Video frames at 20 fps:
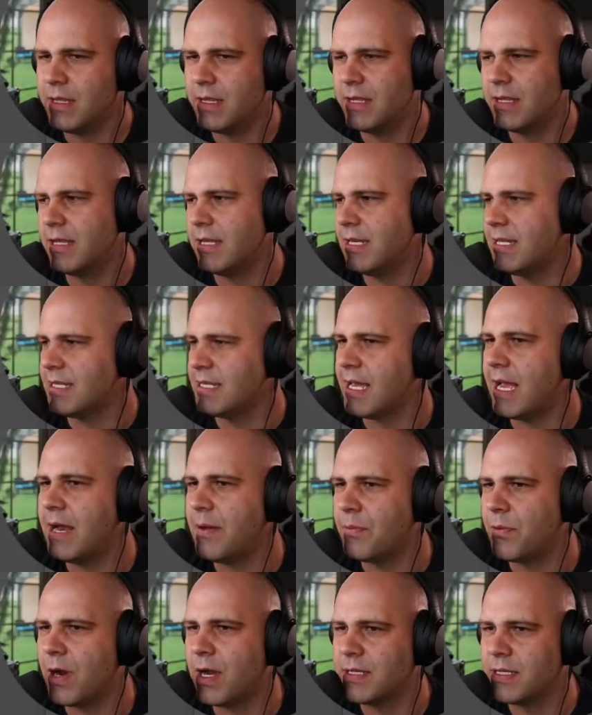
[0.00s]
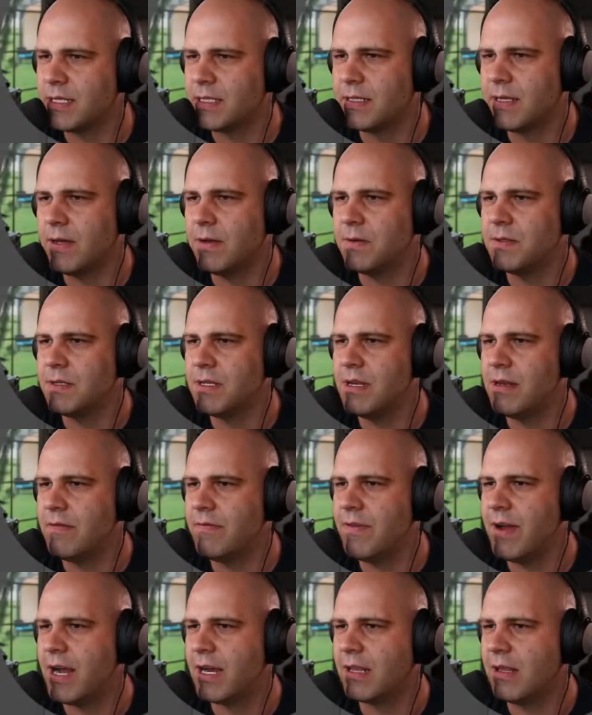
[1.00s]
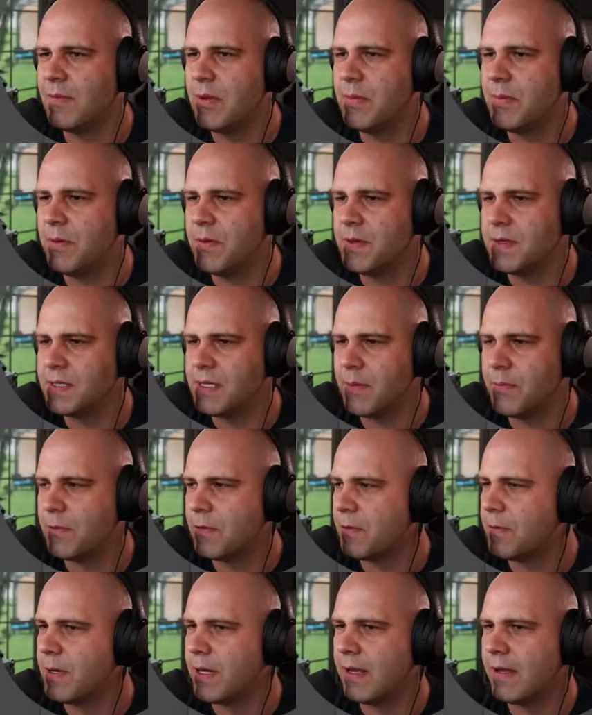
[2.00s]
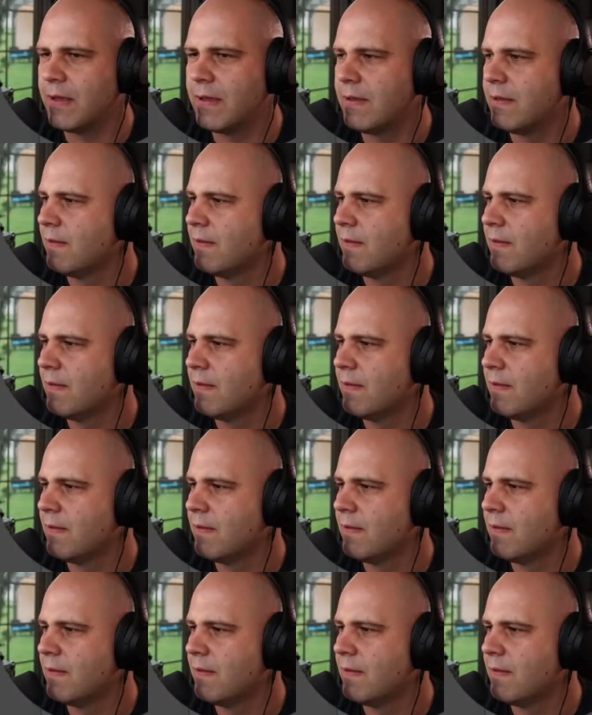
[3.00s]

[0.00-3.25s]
the design process goes. And in fact, let me pull this up real quick.